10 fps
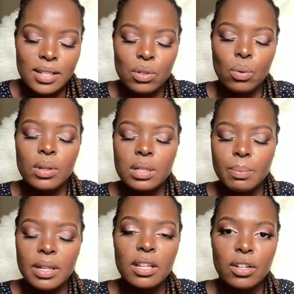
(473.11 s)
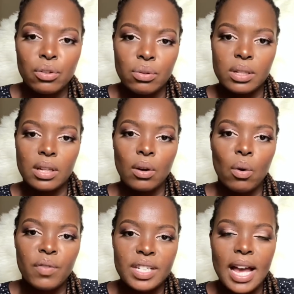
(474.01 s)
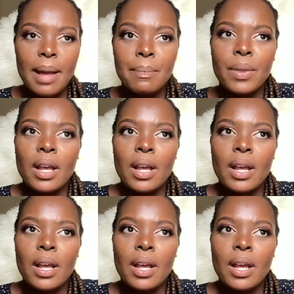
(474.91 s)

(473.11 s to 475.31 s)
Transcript: so it's been increasing over time.